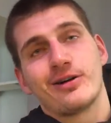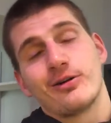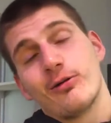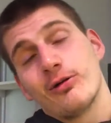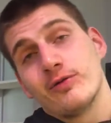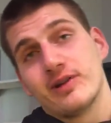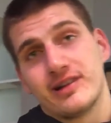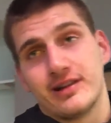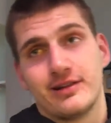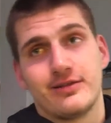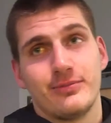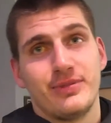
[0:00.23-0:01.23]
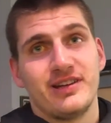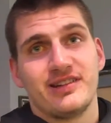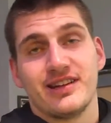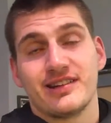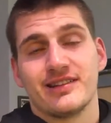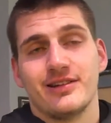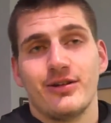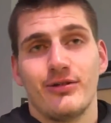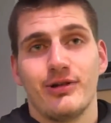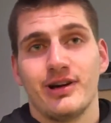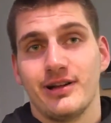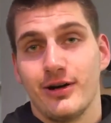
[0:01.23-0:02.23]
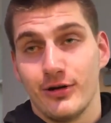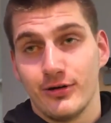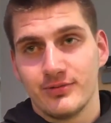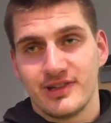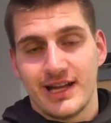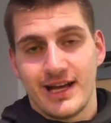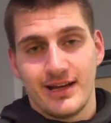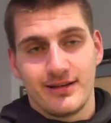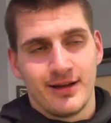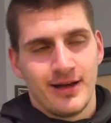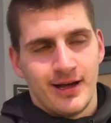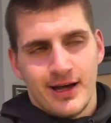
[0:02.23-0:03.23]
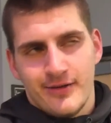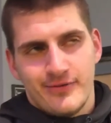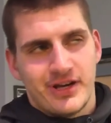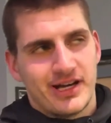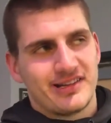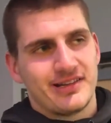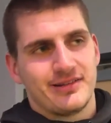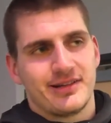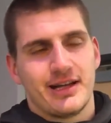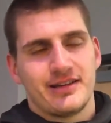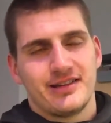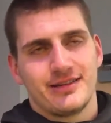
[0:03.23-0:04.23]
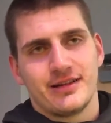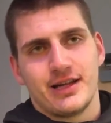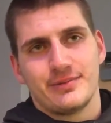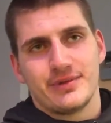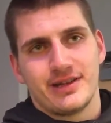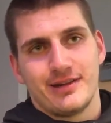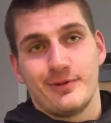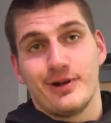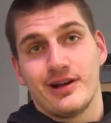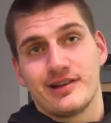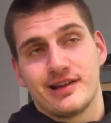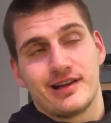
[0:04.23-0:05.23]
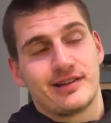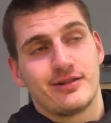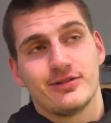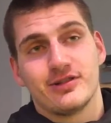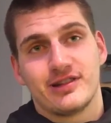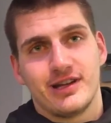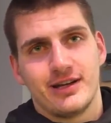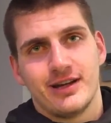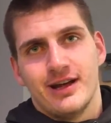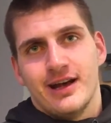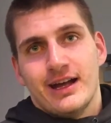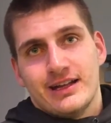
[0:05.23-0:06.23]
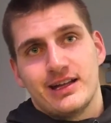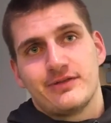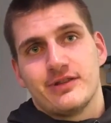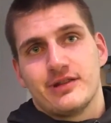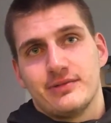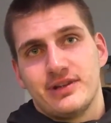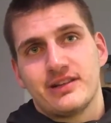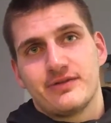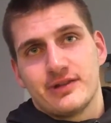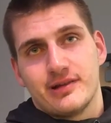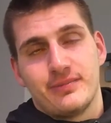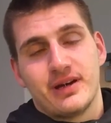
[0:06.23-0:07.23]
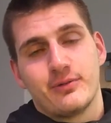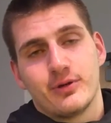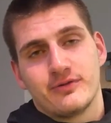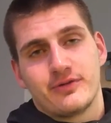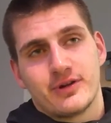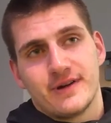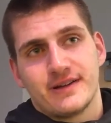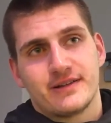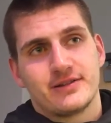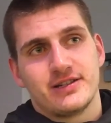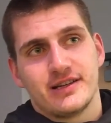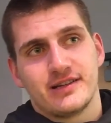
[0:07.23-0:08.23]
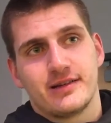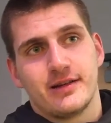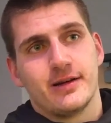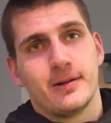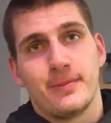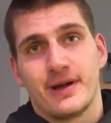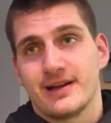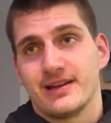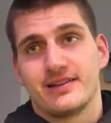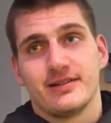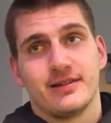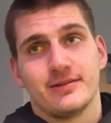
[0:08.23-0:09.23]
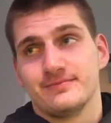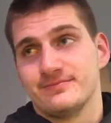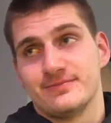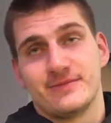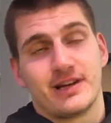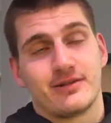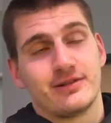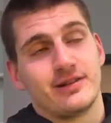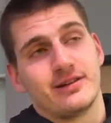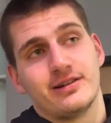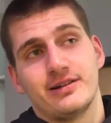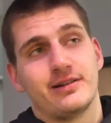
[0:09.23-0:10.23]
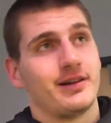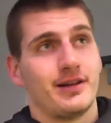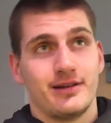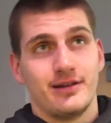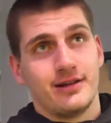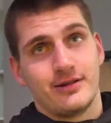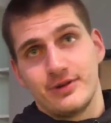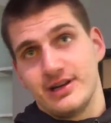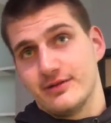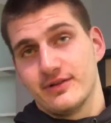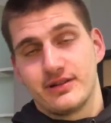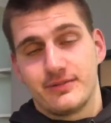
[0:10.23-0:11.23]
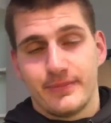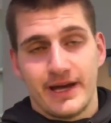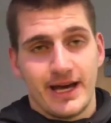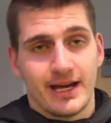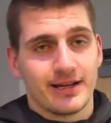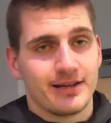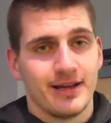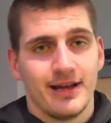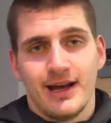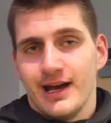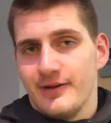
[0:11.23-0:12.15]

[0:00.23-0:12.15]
our goal was to be 6-0 and homestand. We had six games and we lost against Golden State. This was a big one for us, just because the arena was packed.